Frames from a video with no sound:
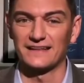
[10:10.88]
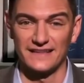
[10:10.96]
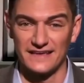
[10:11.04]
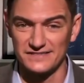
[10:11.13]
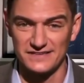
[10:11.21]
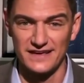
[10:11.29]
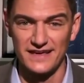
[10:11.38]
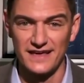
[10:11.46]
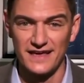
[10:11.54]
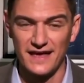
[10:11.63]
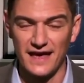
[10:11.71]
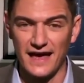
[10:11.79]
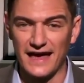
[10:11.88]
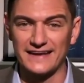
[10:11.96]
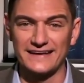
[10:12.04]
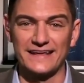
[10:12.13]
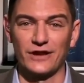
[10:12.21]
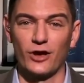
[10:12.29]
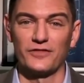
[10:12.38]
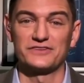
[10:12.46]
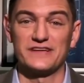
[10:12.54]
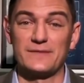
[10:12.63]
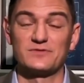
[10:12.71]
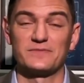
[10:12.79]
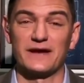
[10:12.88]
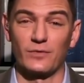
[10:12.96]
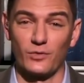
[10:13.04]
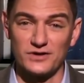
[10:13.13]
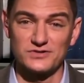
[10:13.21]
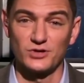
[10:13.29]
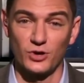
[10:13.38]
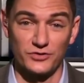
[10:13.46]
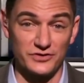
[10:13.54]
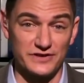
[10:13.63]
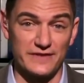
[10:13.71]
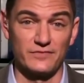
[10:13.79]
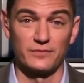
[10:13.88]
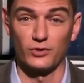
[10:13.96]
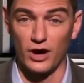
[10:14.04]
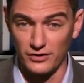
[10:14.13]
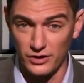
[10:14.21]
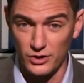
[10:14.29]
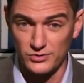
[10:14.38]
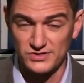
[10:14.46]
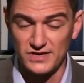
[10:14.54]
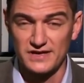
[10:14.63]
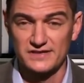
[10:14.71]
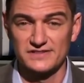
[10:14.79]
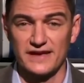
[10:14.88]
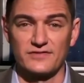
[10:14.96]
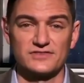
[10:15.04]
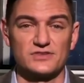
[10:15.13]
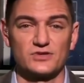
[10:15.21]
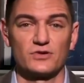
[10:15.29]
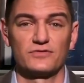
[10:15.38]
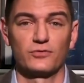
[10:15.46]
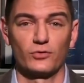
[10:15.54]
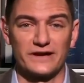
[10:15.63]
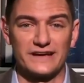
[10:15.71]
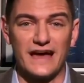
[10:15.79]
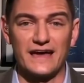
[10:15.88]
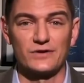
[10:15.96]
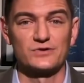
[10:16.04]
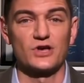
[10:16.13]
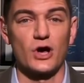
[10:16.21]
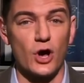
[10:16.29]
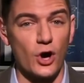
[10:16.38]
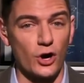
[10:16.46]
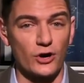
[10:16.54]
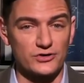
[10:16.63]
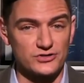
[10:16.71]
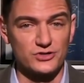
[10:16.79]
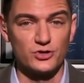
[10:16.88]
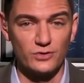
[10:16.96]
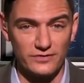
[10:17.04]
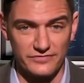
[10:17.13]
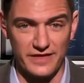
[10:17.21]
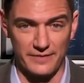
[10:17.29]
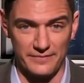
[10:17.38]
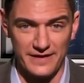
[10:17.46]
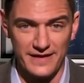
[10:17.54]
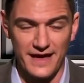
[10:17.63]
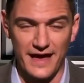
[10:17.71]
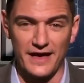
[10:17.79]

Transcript: He's got a list. Uh, I didn't get all the teams, but I was told the Denver Broncos, San Francisco 49ers are two of them.